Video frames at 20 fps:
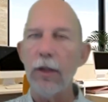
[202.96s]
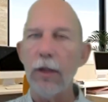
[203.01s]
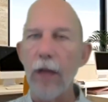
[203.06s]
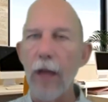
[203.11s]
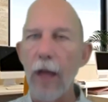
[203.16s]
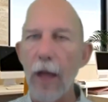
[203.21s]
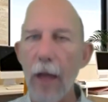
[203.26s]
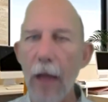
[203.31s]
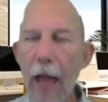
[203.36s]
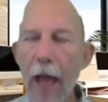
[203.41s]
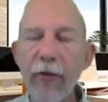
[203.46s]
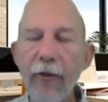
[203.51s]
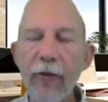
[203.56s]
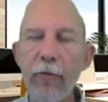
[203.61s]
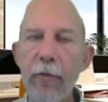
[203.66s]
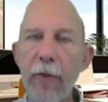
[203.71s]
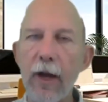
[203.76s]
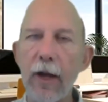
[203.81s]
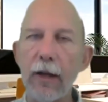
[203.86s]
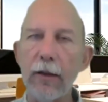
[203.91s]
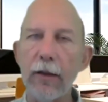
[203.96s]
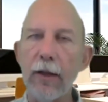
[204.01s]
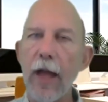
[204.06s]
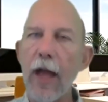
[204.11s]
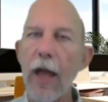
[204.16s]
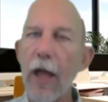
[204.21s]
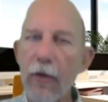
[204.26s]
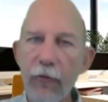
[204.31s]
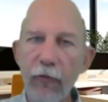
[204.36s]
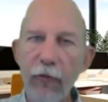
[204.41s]
asthma,
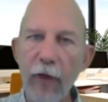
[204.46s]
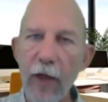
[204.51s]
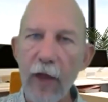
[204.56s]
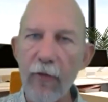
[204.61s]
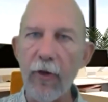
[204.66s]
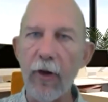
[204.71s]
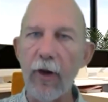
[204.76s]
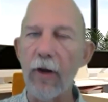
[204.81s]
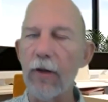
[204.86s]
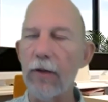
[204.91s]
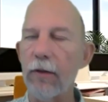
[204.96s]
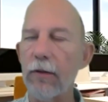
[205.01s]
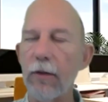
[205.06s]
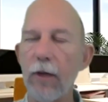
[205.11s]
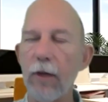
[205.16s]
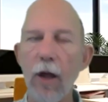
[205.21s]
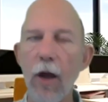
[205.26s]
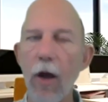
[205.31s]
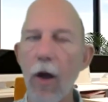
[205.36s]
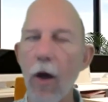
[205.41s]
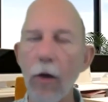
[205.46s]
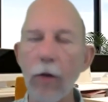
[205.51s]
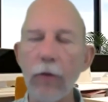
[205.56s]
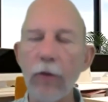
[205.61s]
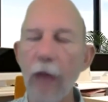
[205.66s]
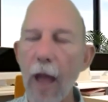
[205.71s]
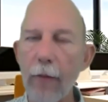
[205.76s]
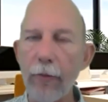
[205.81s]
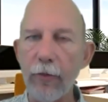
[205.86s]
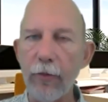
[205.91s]
hay fever, all
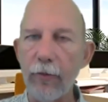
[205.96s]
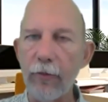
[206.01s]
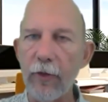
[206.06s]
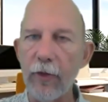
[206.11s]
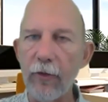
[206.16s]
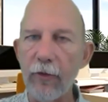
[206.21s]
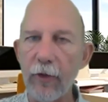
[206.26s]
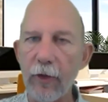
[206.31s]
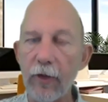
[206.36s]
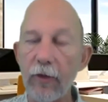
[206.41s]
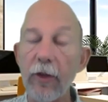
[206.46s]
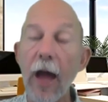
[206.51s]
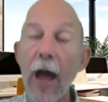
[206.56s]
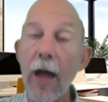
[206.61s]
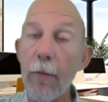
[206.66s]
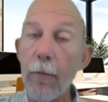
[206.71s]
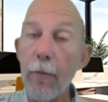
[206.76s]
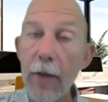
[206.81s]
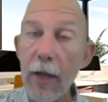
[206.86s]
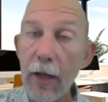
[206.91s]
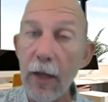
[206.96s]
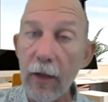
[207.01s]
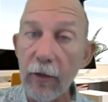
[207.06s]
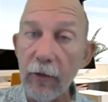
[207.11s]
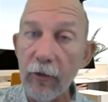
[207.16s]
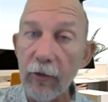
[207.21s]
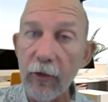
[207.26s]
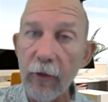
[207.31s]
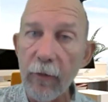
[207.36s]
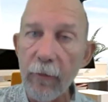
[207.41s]
types of disease,
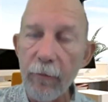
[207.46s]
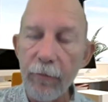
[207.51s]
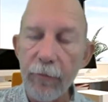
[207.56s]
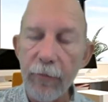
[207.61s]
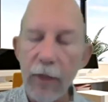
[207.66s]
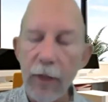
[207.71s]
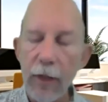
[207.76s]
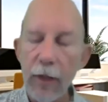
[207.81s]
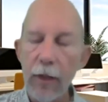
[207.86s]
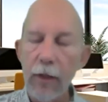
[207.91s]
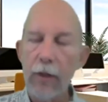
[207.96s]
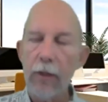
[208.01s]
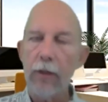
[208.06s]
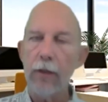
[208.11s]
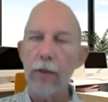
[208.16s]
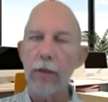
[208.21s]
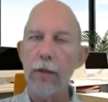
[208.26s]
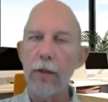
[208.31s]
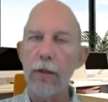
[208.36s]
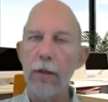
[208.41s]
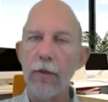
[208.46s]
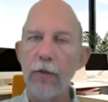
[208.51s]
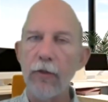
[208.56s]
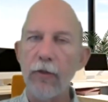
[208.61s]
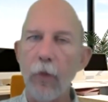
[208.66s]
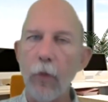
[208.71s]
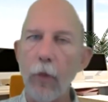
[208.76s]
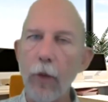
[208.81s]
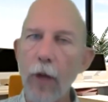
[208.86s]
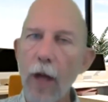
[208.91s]
diabetes. So
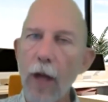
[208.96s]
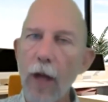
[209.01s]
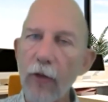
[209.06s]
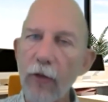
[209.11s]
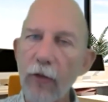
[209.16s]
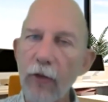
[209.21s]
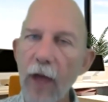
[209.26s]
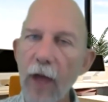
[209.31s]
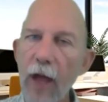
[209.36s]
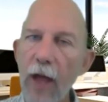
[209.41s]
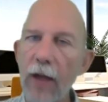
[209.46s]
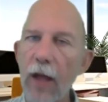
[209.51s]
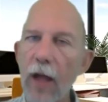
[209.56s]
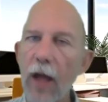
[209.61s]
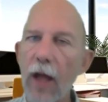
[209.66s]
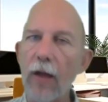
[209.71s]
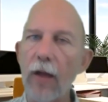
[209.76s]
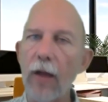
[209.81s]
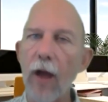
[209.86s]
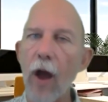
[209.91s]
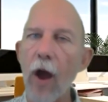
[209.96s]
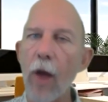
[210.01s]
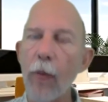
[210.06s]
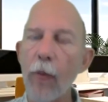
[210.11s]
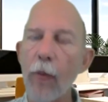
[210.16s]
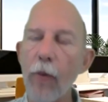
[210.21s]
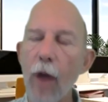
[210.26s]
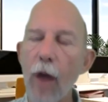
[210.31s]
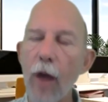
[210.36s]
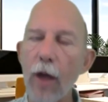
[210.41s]
we're not saying that our
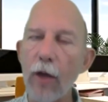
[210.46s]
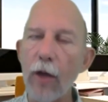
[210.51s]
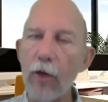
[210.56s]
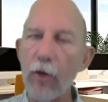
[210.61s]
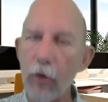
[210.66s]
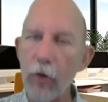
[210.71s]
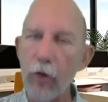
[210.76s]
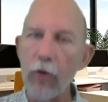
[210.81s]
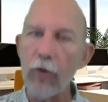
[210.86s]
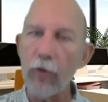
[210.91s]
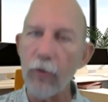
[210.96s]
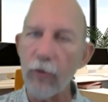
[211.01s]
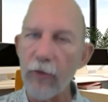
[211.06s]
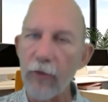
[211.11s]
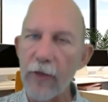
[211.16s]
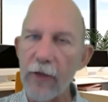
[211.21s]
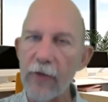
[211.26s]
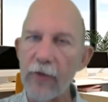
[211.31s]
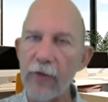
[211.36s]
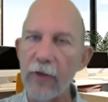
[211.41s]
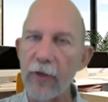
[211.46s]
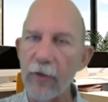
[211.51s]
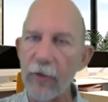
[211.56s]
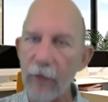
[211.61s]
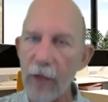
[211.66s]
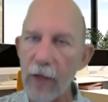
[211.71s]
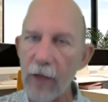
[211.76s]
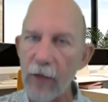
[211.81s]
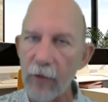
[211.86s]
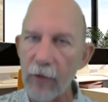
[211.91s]
product cures these
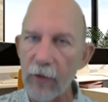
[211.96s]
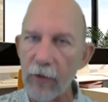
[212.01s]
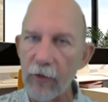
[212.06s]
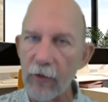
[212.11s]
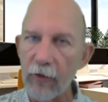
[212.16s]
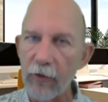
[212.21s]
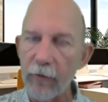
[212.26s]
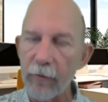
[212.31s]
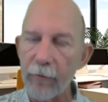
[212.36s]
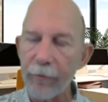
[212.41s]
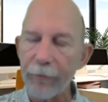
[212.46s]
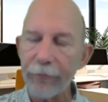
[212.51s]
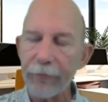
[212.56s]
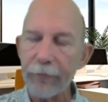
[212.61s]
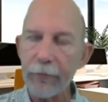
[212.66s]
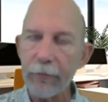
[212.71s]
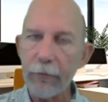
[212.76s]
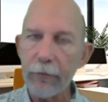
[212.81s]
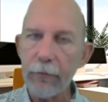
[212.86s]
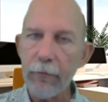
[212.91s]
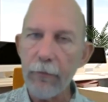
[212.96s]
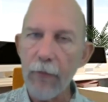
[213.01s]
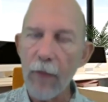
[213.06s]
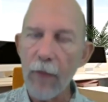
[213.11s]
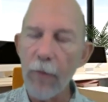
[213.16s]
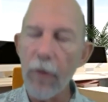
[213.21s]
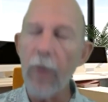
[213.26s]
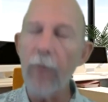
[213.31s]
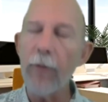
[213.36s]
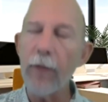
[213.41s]
diseases,
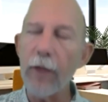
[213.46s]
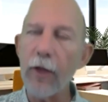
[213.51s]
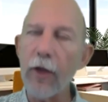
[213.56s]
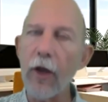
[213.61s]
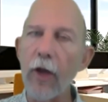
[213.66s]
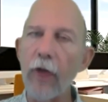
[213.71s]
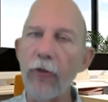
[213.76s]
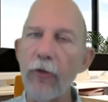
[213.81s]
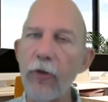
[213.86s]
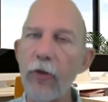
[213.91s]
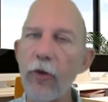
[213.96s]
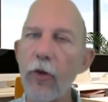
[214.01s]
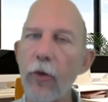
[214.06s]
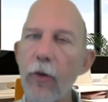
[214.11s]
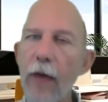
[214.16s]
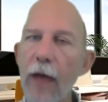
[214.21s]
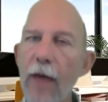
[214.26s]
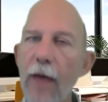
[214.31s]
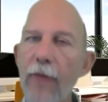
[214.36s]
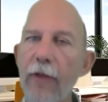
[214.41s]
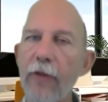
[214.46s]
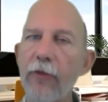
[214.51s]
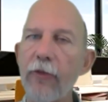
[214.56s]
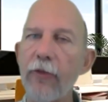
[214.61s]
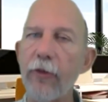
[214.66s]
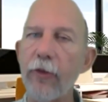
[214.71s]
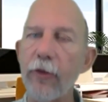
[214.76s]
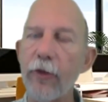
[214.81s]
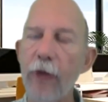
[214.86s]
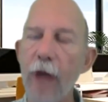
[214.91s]
but because you don't have these in
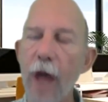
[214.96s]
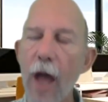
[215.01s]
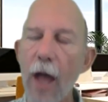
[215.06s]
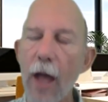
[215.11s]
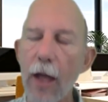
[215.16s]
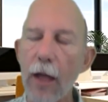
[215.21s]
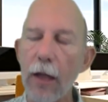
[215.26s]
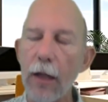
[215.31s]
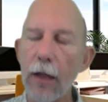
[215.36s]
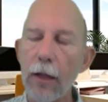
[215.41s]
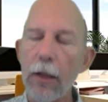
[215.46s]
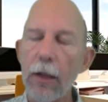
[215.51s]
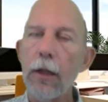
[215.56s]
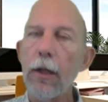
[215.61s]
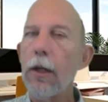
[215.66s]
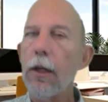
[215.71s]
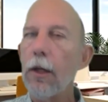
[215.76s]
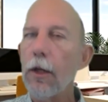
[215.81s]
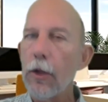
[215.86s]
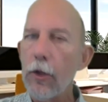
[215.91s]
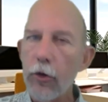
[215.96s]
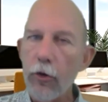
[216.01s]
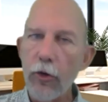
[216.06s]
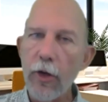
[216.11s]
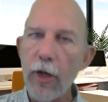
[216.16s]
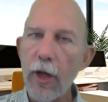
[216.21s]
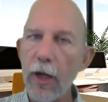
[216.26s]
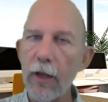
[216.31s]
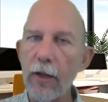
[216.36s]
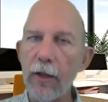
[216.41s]
your diet, you're
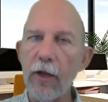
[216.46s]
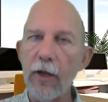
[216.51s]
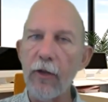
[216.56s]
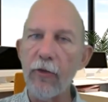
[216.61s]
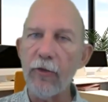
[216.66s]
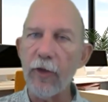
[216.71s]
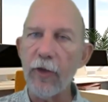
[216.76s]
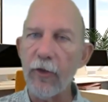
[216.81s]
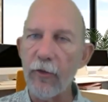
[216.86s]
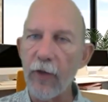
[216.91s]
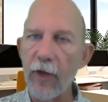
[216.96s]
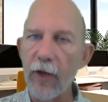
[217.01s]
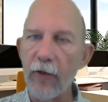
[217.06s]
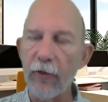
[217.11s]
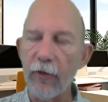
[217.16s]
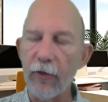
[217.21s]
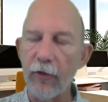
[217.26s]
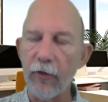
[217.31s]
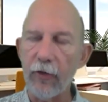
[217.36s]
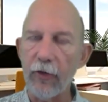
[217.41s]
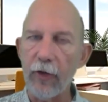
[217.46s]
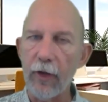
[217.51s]
getting these diseases.